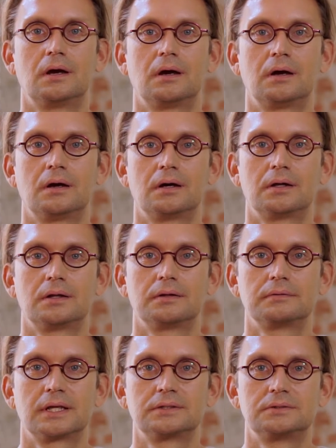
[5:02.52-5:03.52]

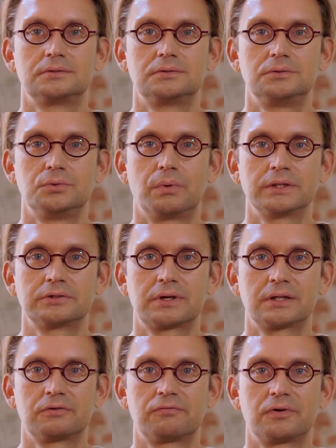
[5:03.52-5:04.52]
that you want to
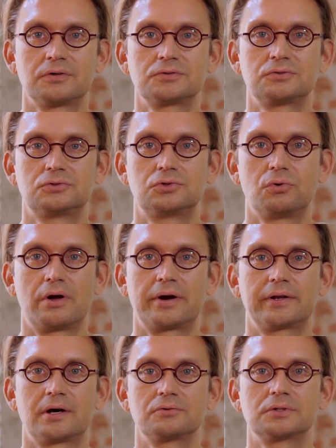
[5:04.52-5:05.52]
get the first
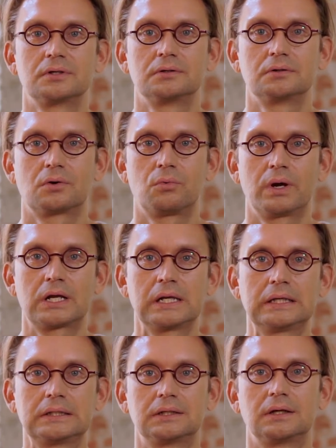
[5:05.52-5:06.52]
200,000
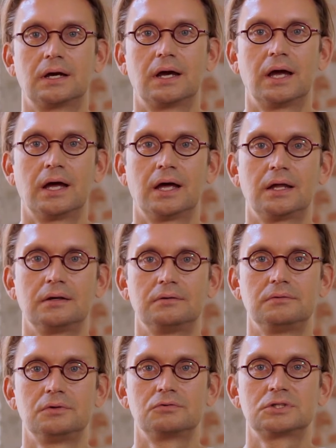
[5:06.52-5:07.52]
quickly.
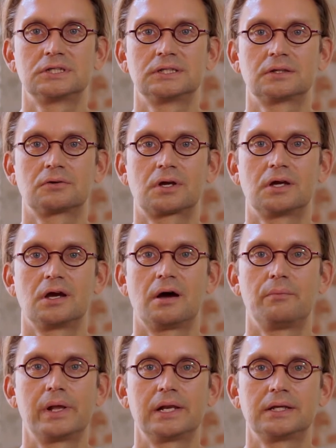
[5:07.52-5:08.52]
And you would say that, okay,
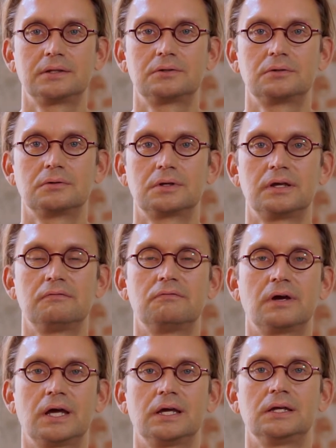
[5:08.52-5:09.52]
I'm willing to
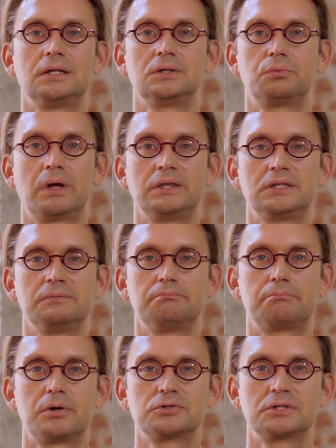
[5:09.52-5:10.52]
give a
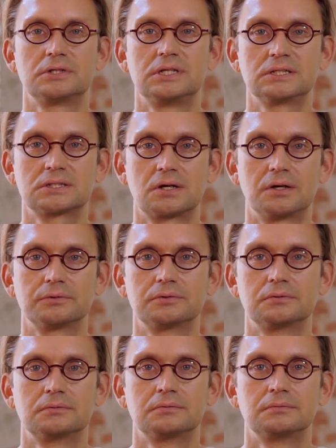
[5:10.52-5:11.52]
20% discount
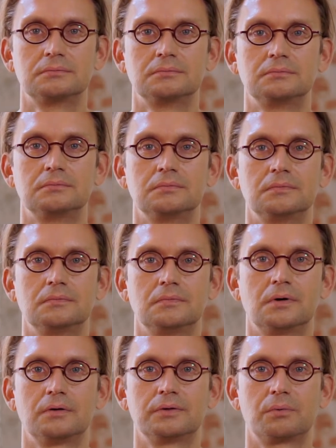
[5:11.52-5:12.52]

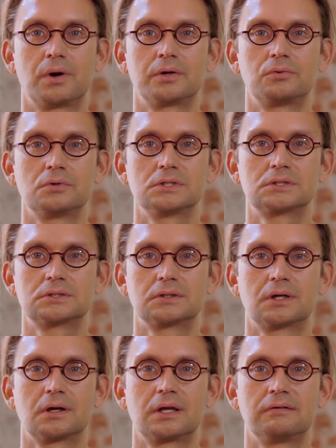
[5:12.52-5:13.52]
on the one who is
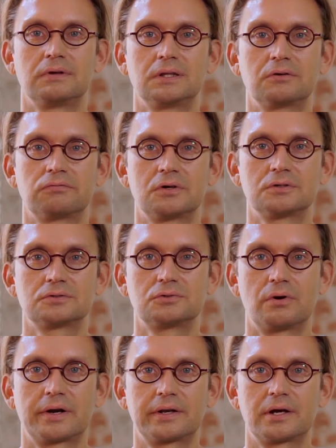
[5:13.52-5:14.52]
giving the first
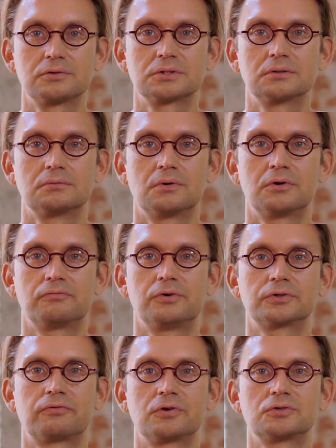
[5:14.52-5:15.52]
200,000 or for
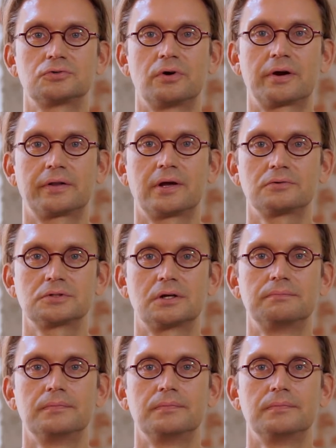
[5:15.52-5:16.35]
the first 200,000.